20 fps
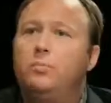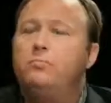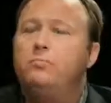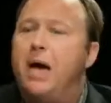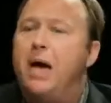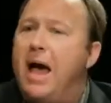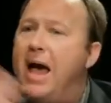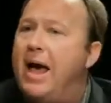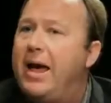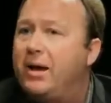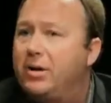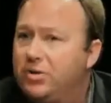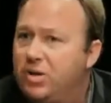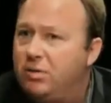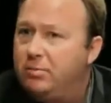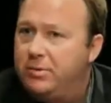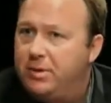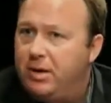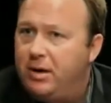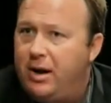with bags
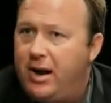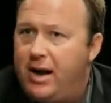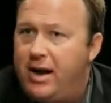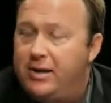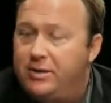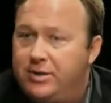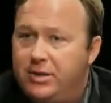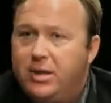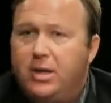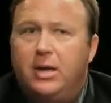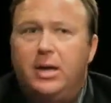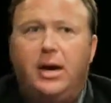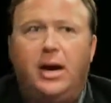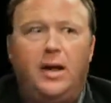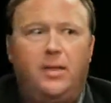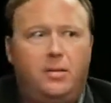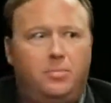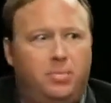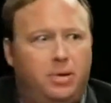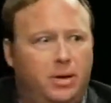over their heads,
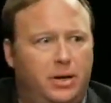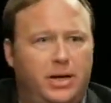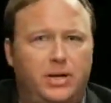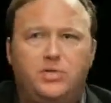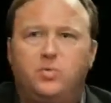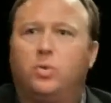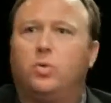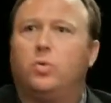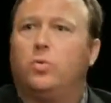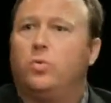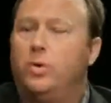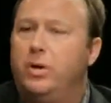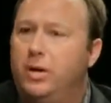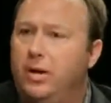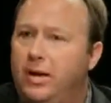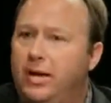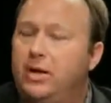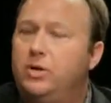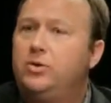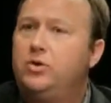and the police were
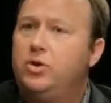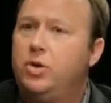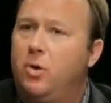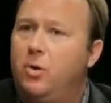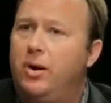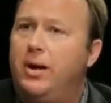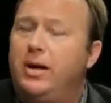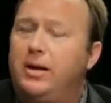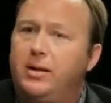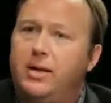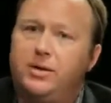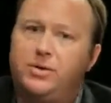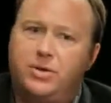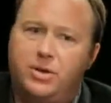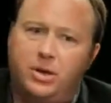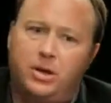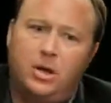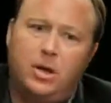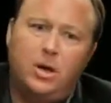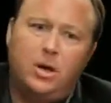really enjoying
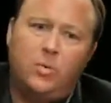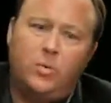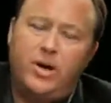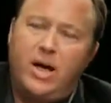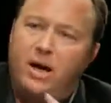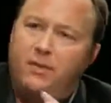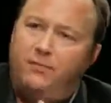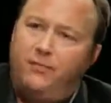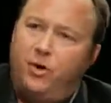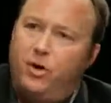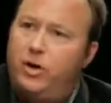this. And we got